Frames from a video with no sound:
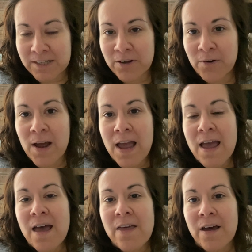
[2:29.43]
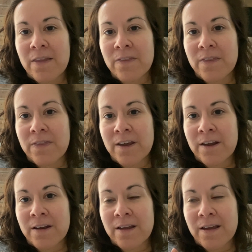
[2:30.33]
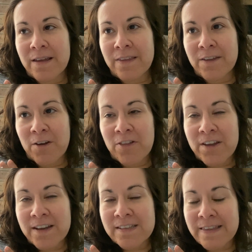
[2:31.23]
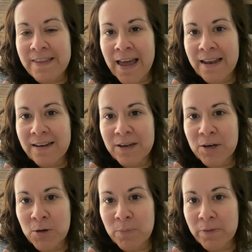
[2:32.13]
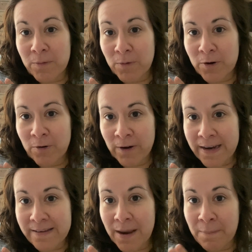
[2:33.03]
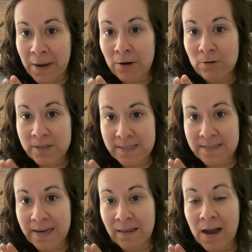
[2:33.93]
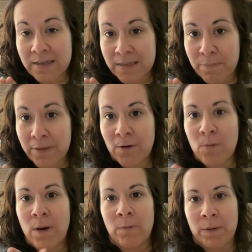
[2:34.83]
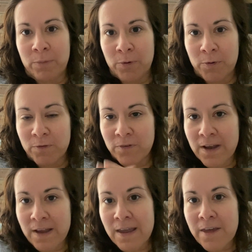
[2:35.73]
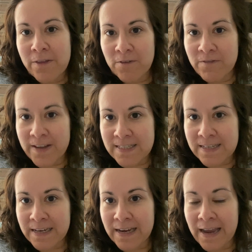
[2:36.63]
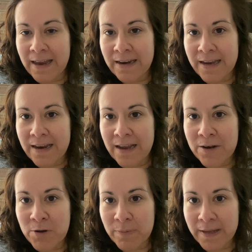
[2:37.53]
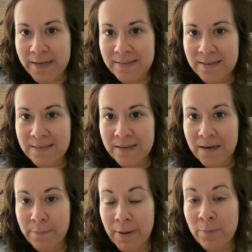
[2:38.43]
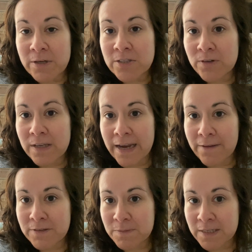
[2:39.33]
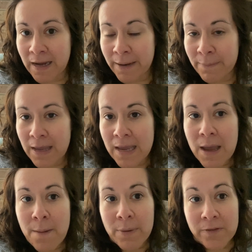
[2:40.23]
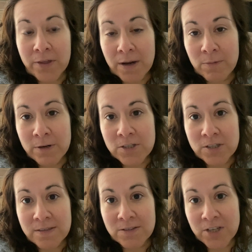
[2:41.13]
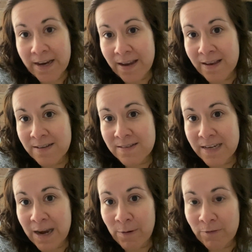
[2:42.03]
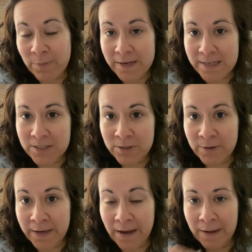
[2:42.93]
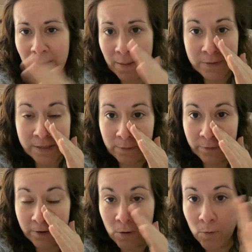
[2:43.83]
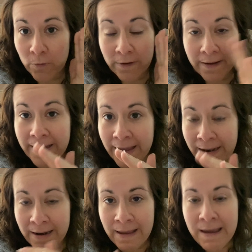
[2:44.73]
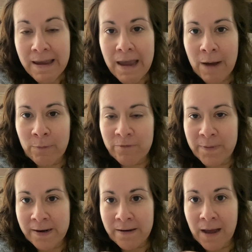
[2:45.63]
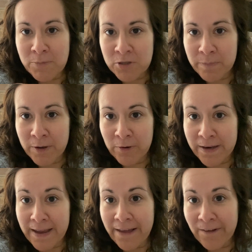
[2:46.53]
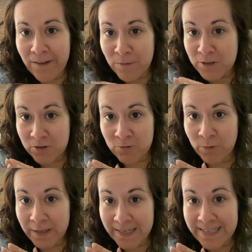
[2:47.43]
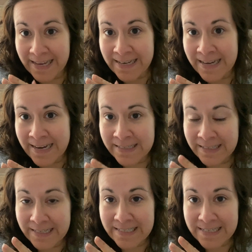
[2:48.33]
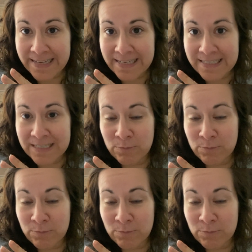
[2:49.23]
So that there are things in that coop that were great, and my girls can stay locked up there while we move their fencing and get a new place set up. And we certainly have some time, but I thought I would just check in, see how everybody is doing. I'm dealing with a cold again, and we've been in option period hell, which is normally 10 days, at least in Texas.